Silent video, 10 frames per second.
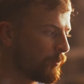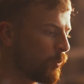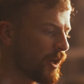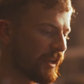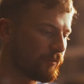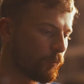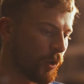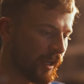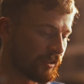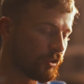what I
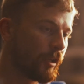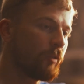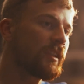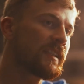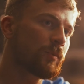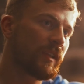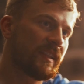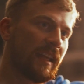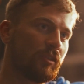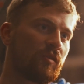what I noticed was that you